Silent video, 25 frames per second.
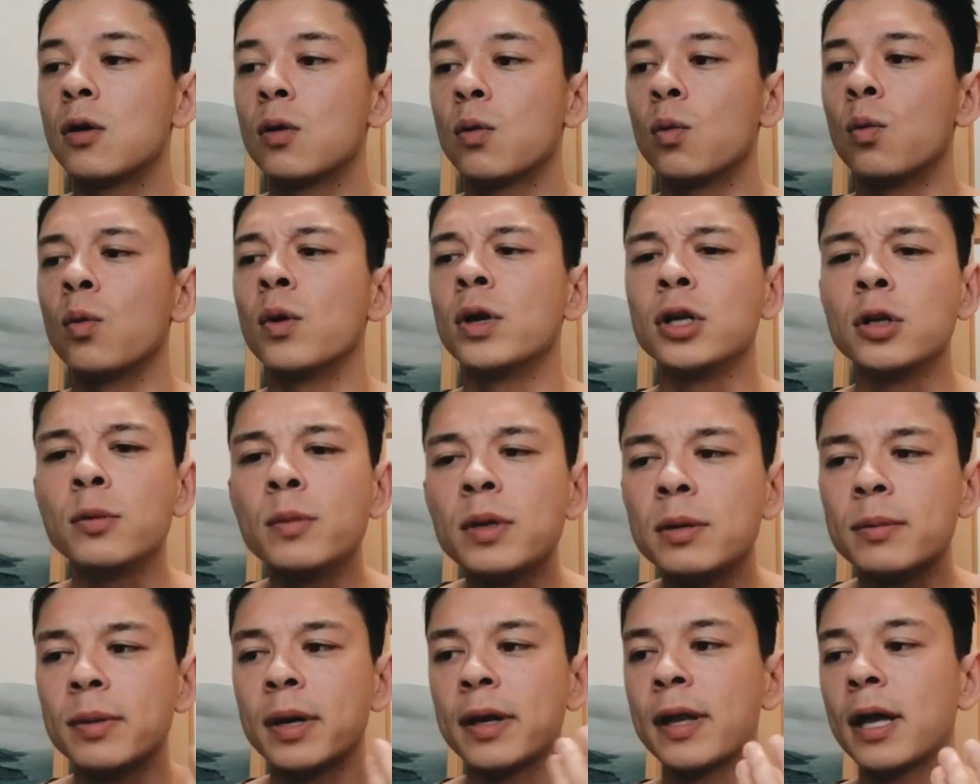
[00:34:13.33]
What do you
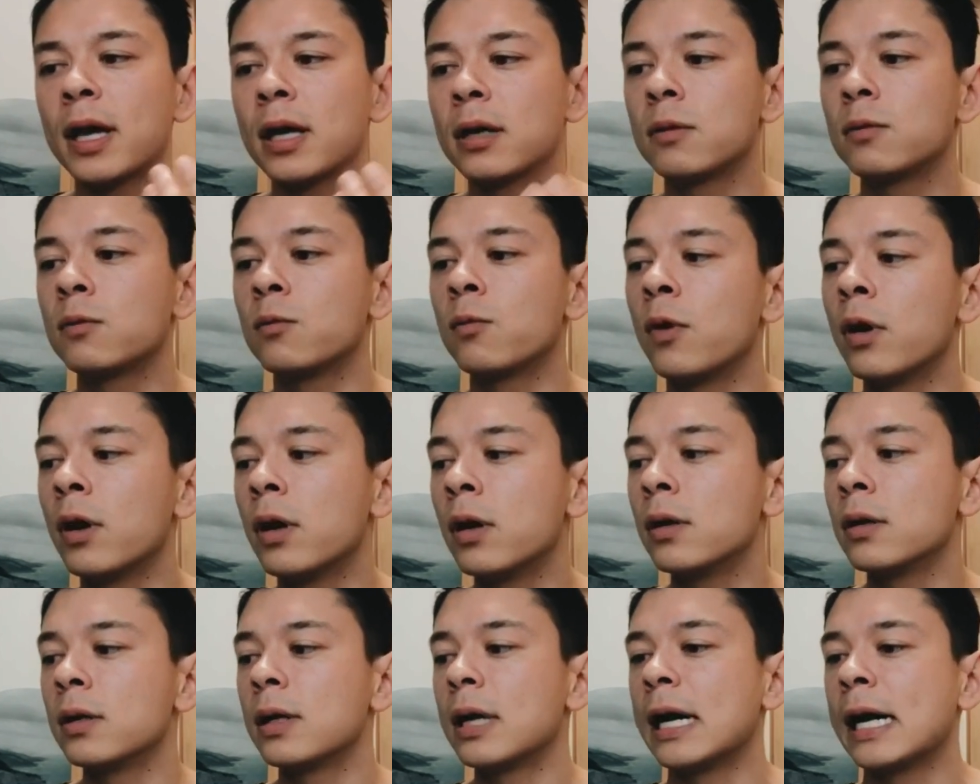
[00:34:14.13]
mean by that?
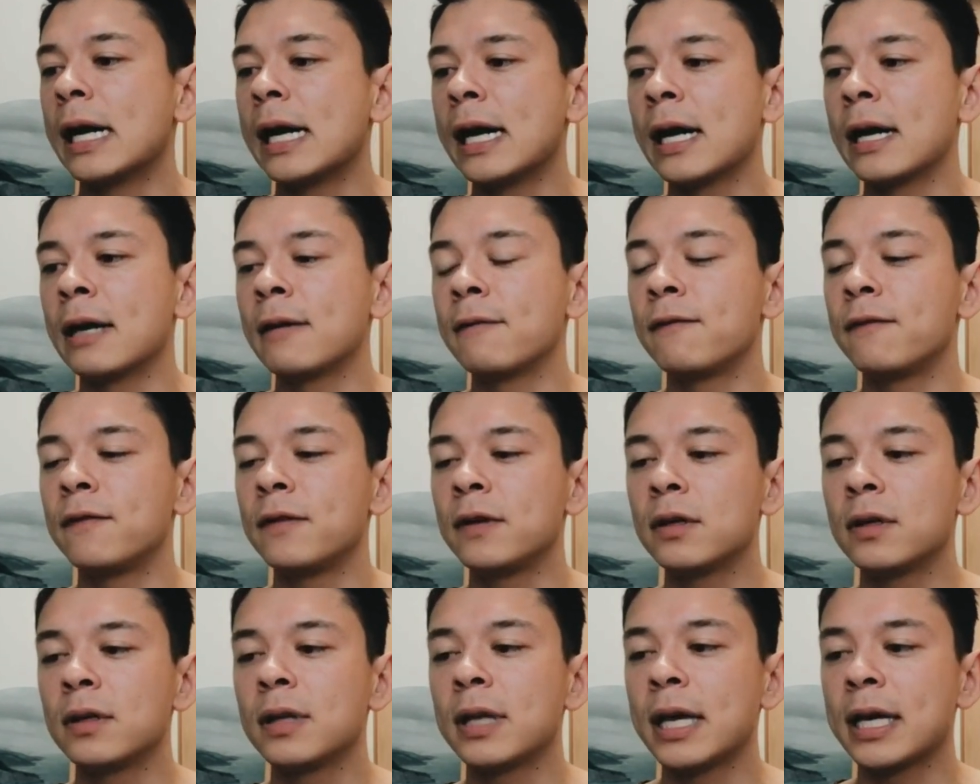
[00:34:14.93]
Well, I
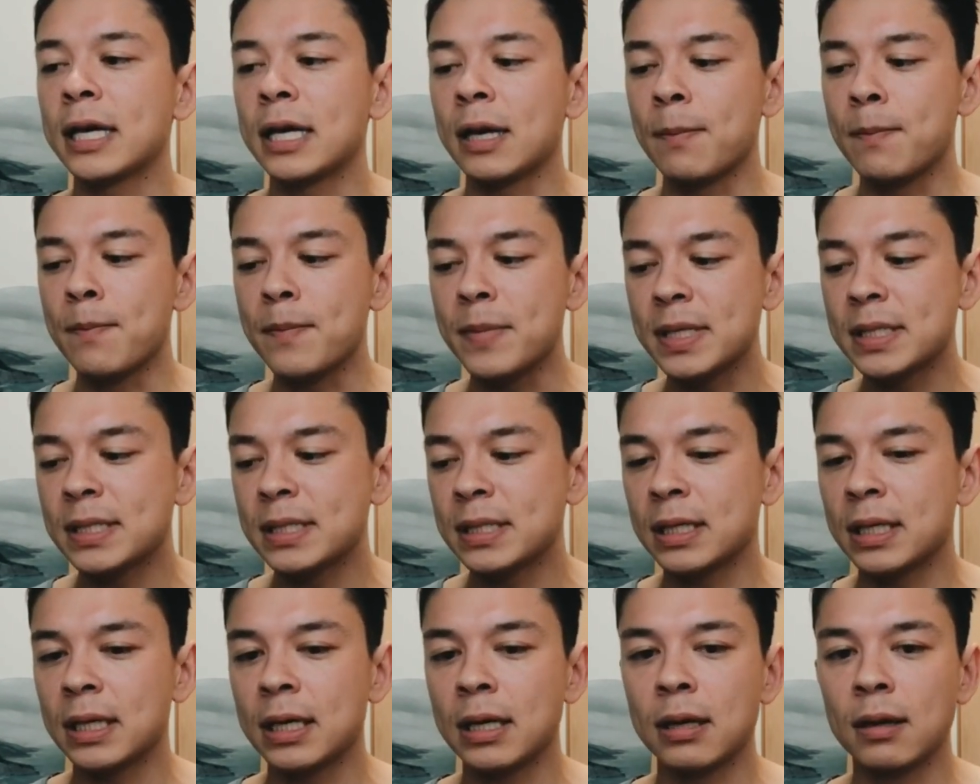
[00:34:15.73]
feel like I'm
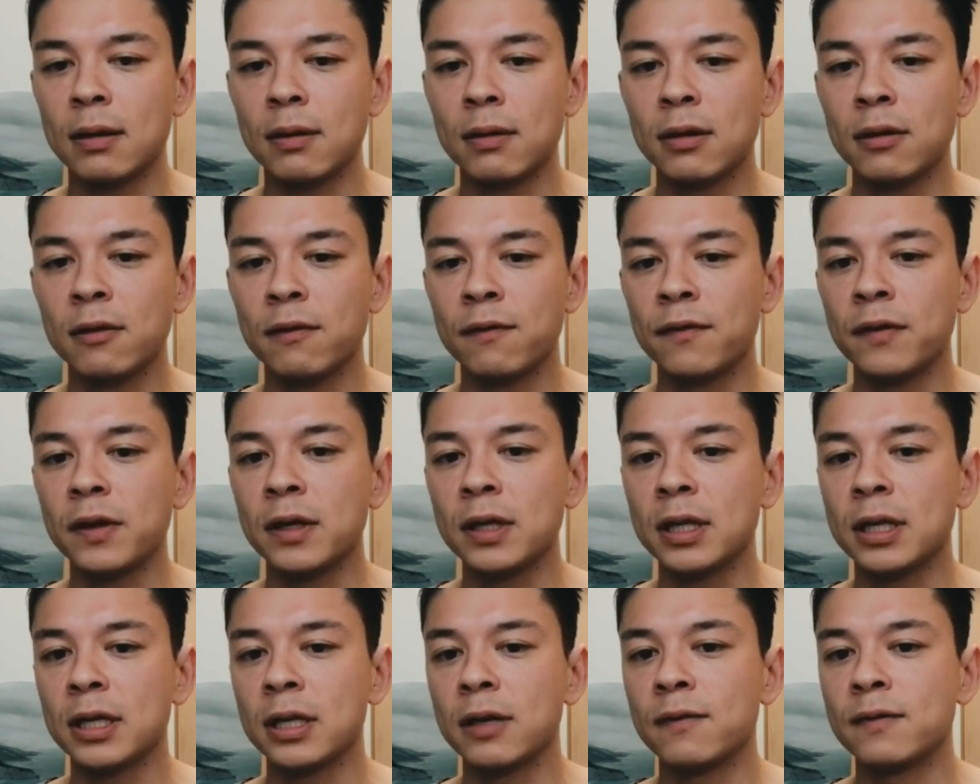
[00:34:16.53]
missing the
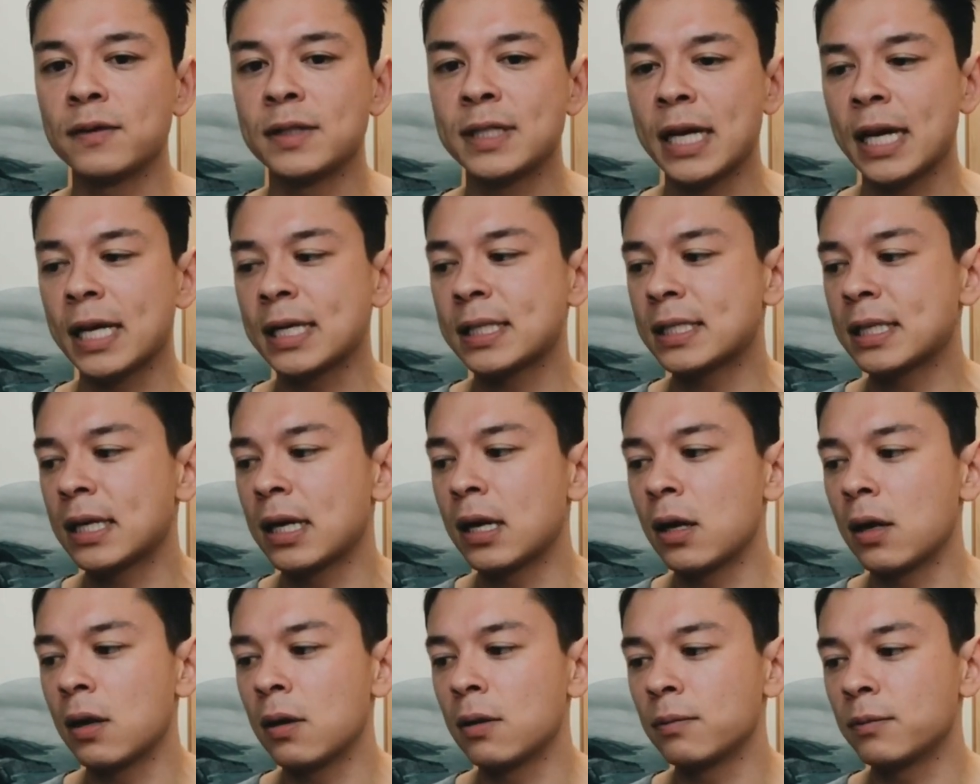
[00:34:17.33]
feeling of
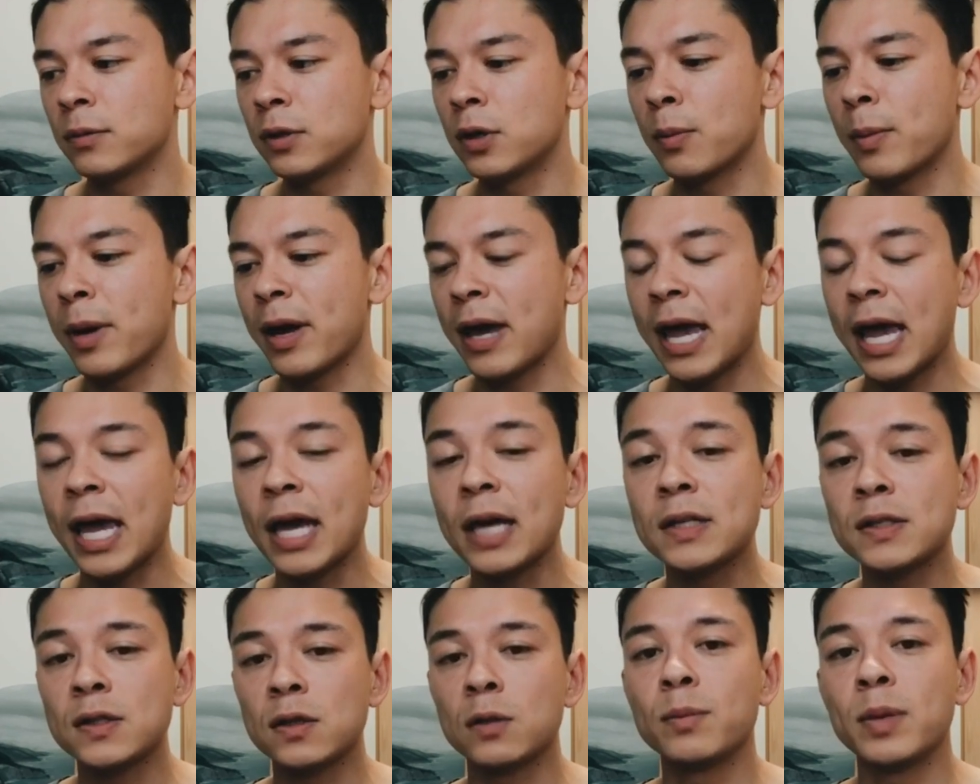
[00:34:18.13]
textile, my
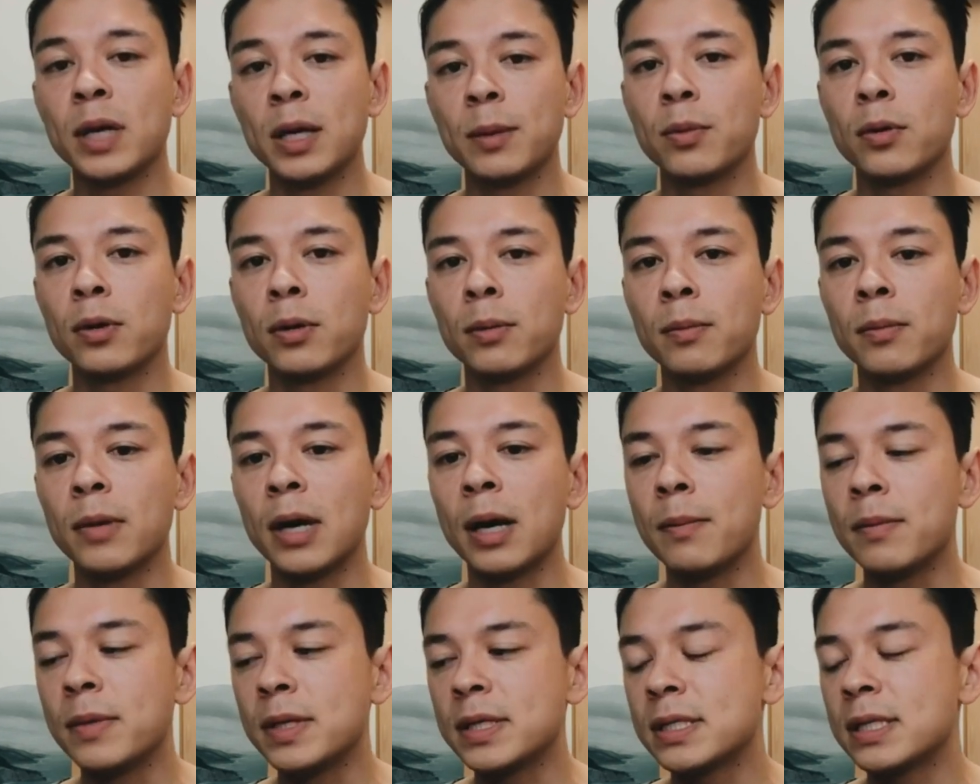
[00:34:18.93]
hands on paper.
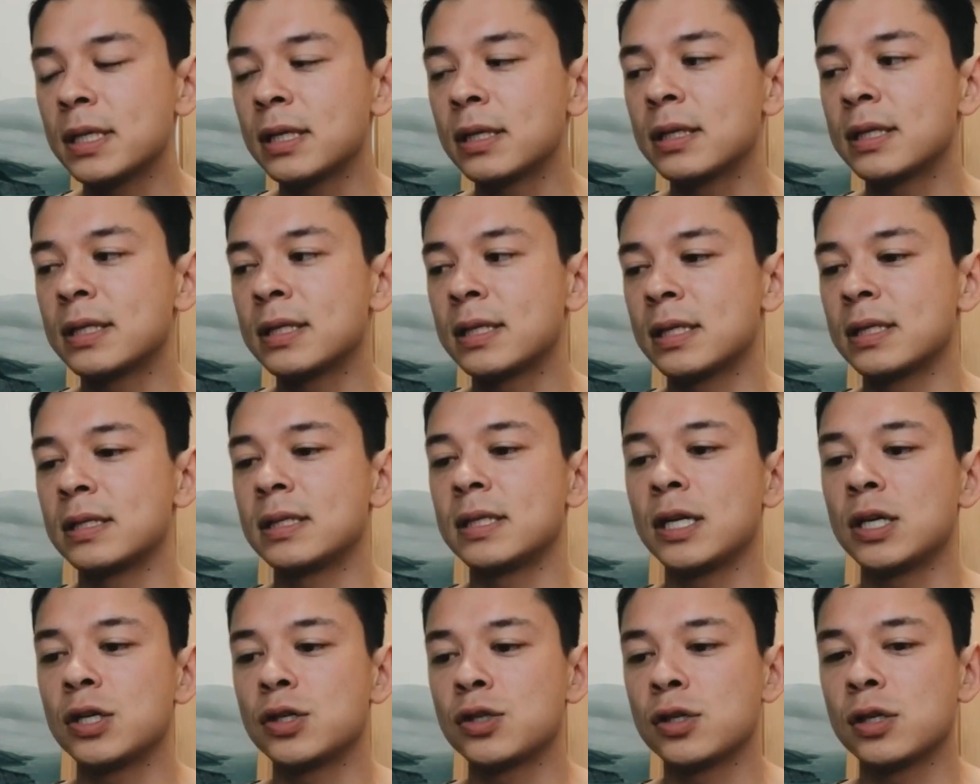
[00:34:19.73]
I'm missing the
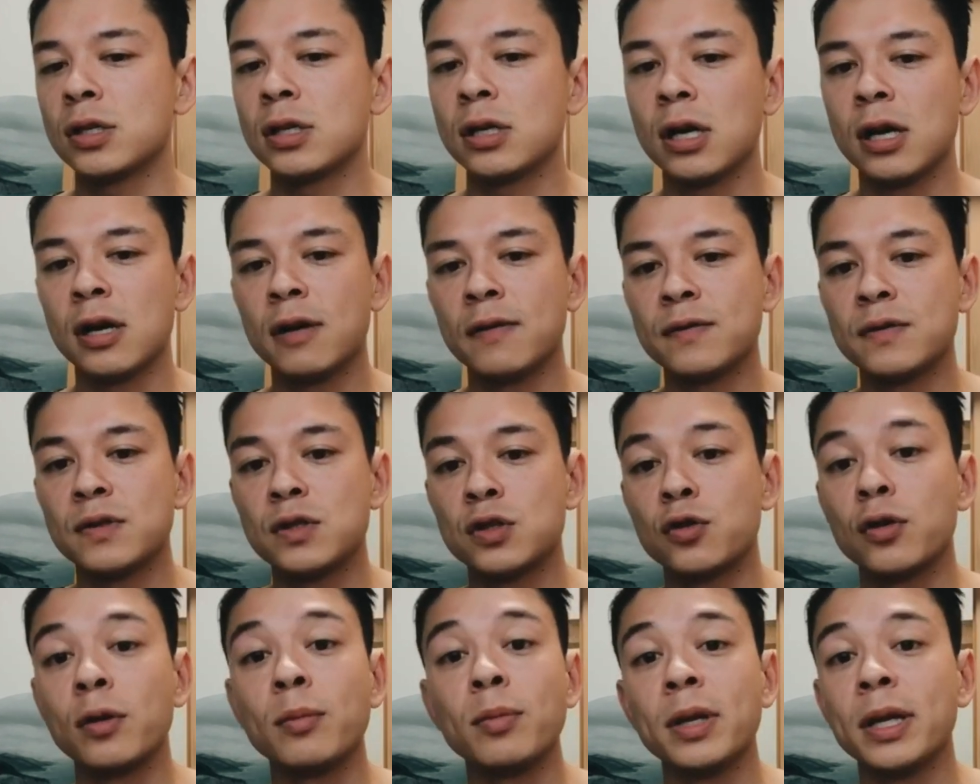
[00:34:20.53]
sensation of
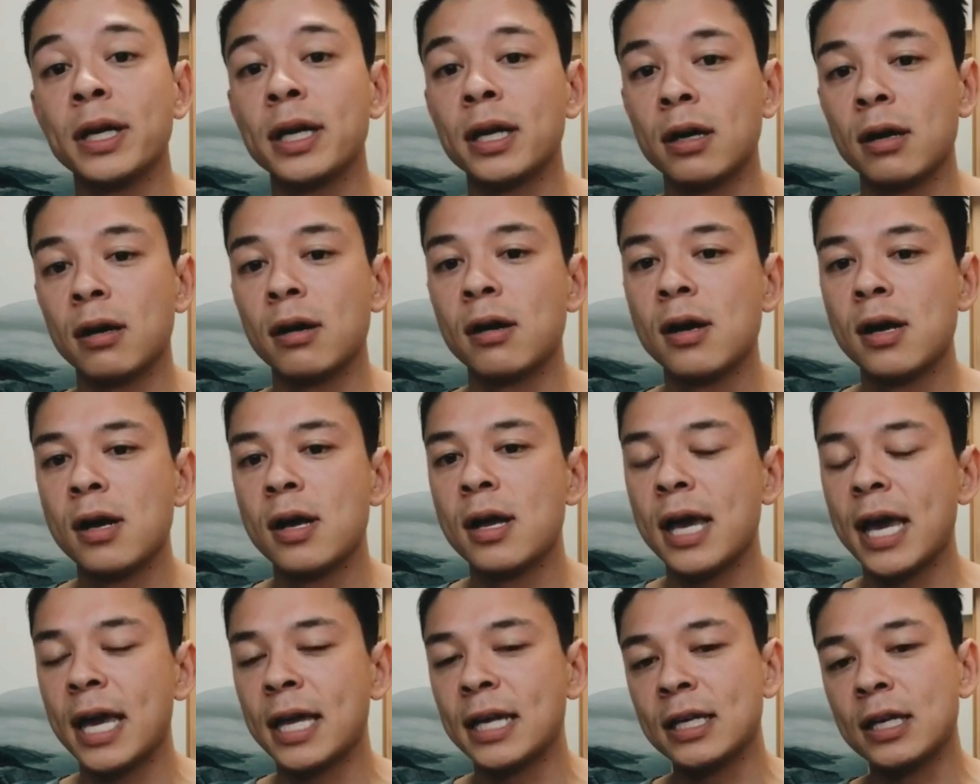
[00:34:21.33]
scribbling
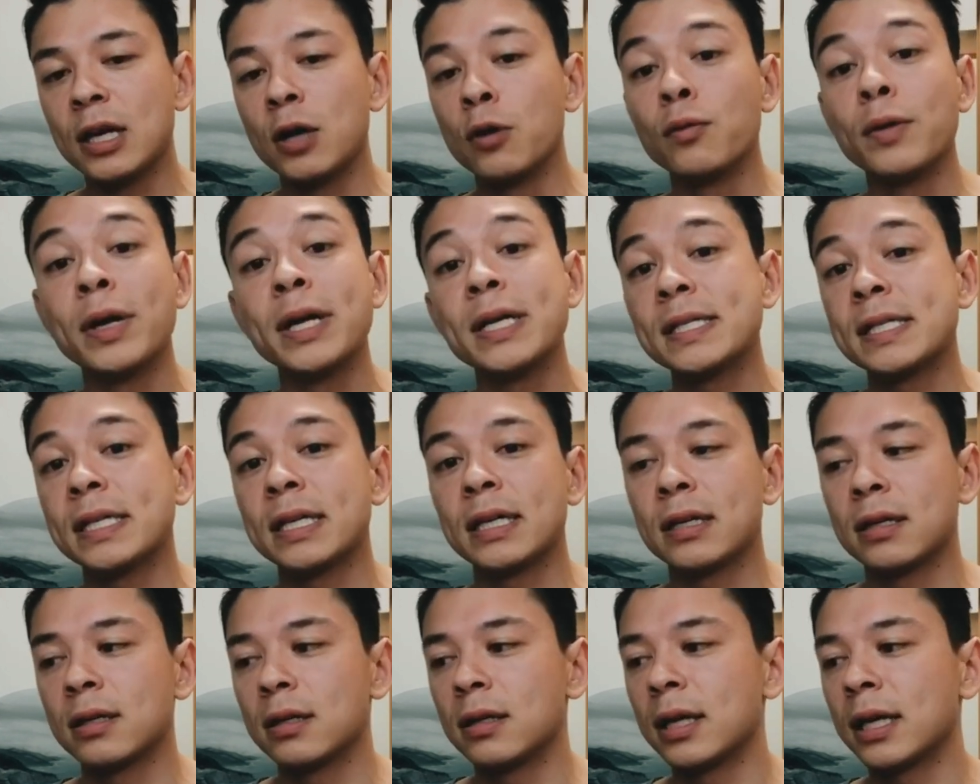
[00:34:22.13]
and
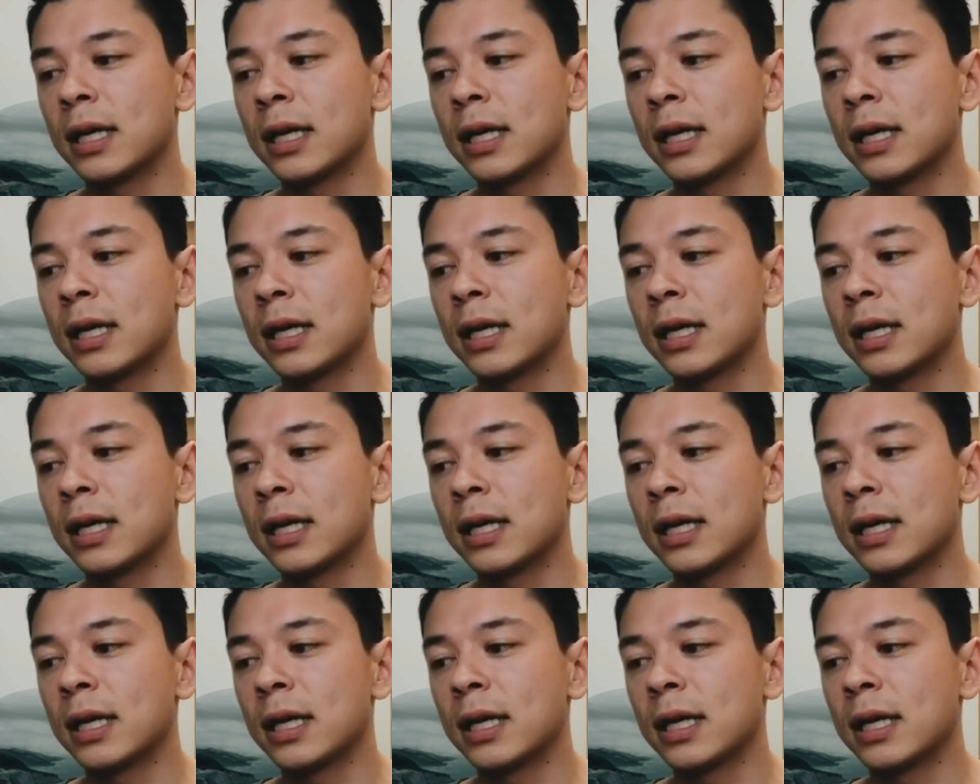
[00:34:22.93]
erasing.